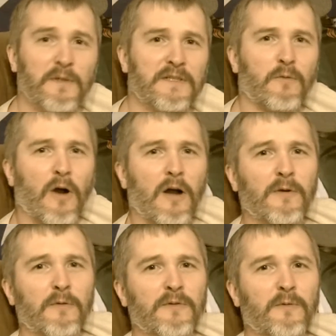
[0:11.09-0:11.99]
This is
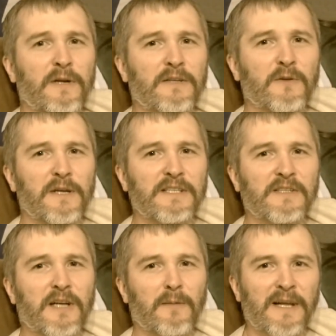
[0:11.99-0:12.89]
Robert with Reading Through
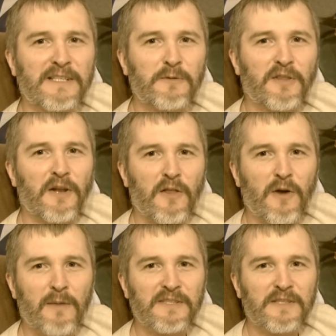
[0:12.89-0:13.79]
History coming at you with
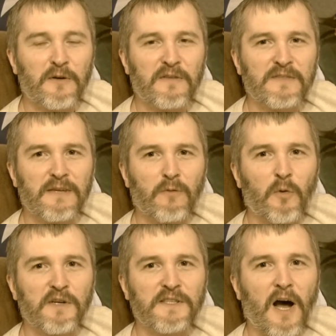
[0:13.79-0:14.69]
another episode of Civil
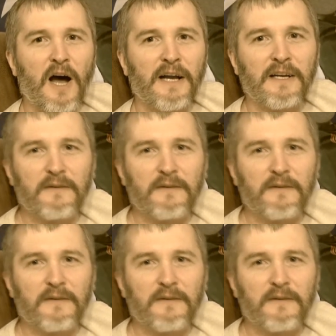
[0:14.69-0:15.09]
War Talk.